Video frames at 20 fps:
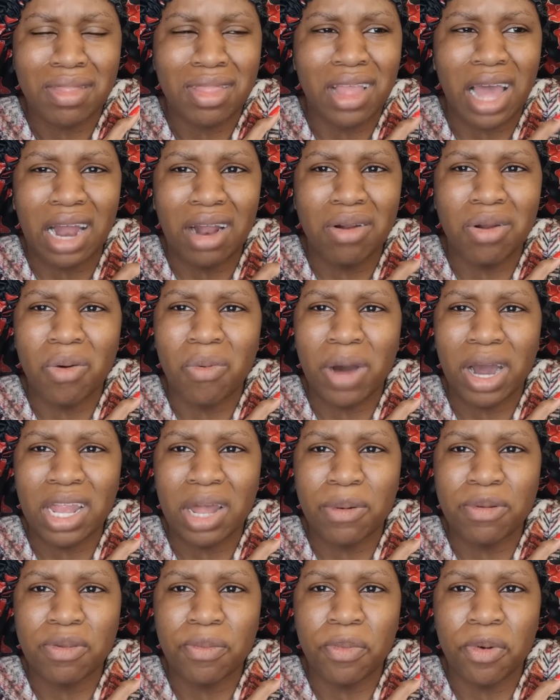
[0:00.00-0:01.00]
I don't know why that
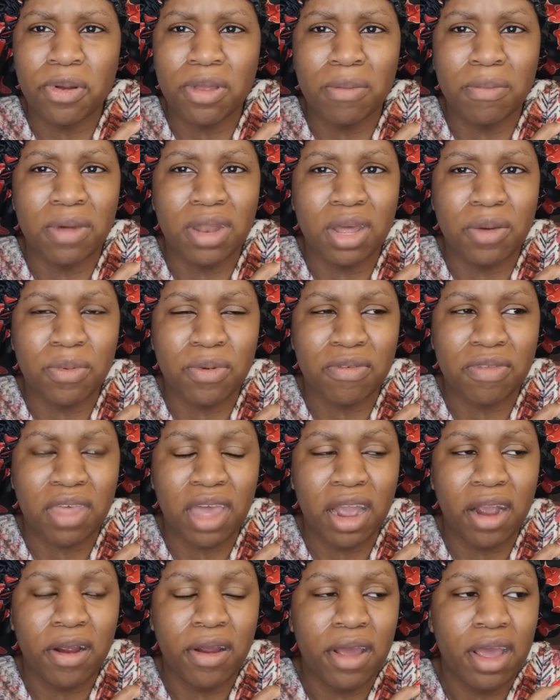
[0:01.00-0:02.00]
was important, but it was
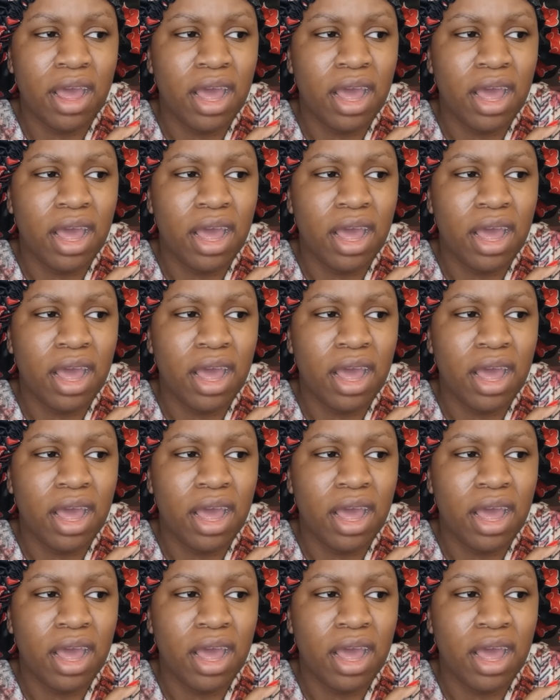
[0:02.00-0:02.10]
there.